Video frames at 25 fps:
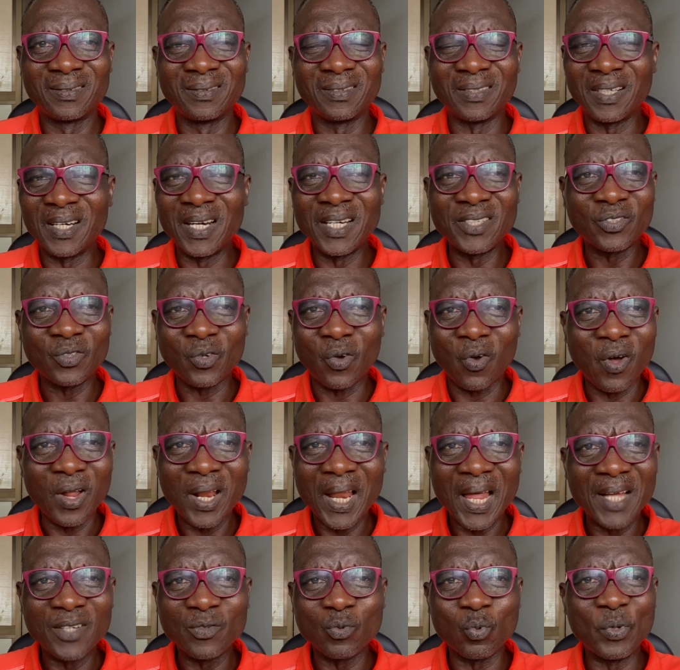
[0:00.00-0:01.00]
Great
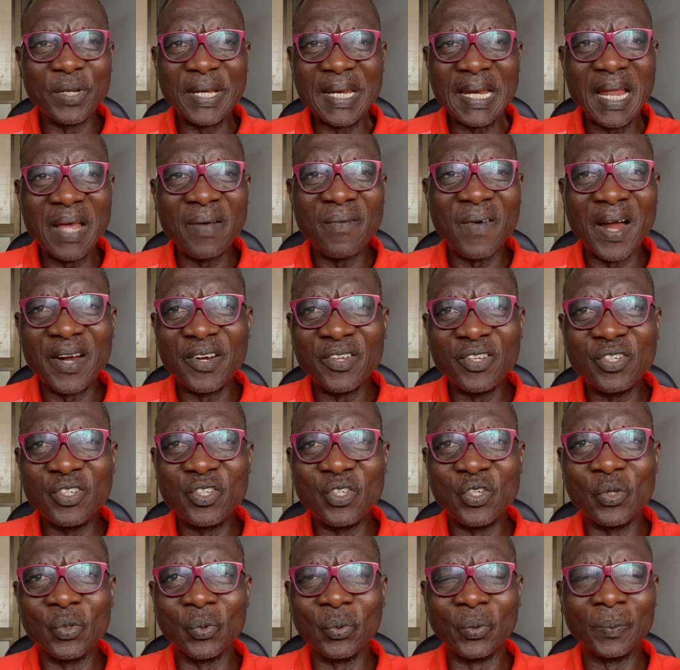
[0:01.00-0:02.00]
scholars will never read
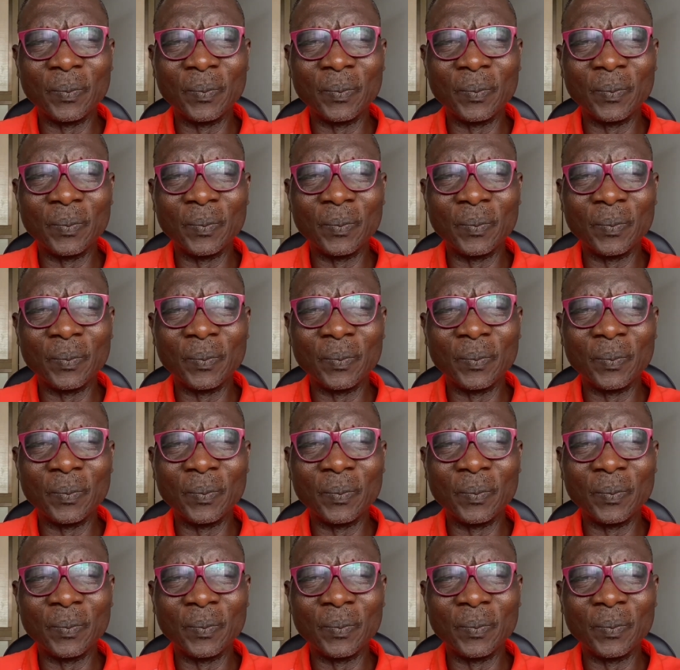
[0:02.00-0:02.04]
you.